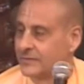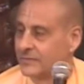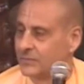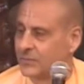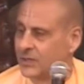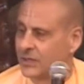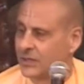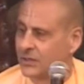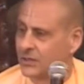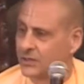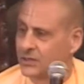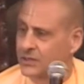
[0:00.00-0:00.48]

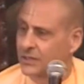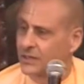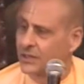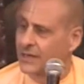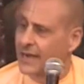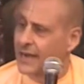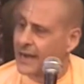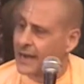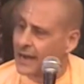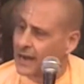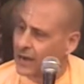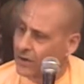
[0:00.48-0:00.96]
Because
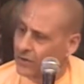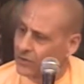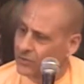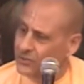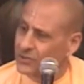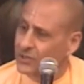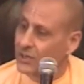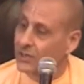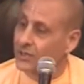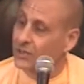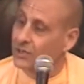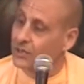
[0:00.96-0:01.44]

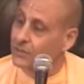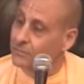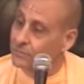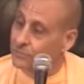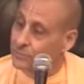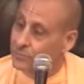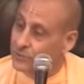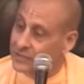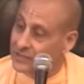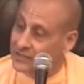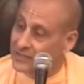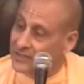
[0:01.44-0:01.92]
cows are
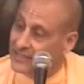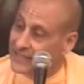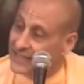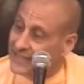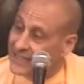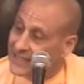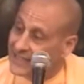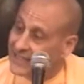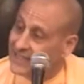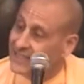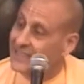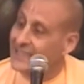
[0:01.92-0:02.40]

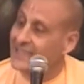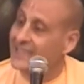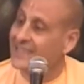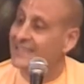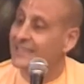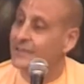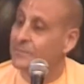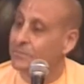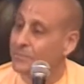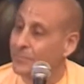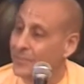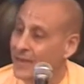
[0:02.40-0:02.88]
completely
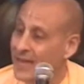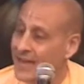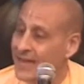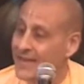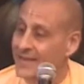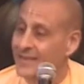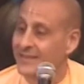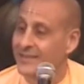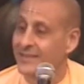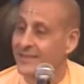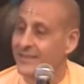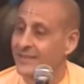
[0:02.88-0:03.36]

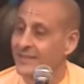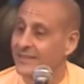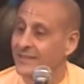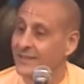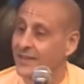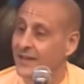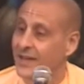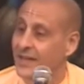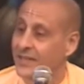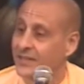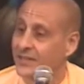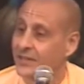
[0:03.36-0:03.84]
dependent
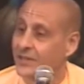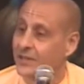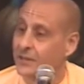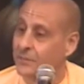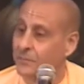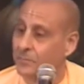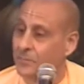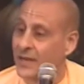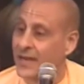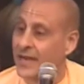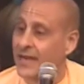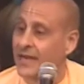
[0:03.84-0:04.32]
on the
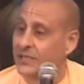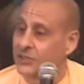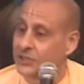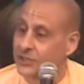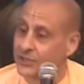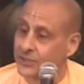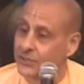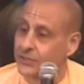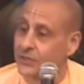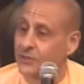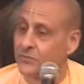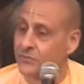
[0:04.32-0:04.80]

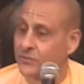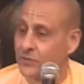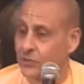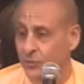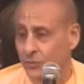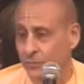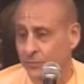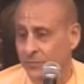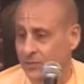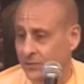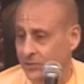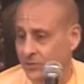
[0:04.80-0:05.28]
compassion of
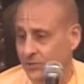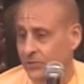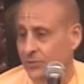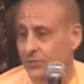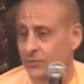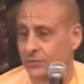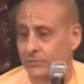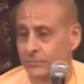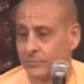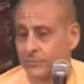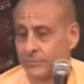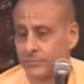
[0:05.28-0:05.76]
humans.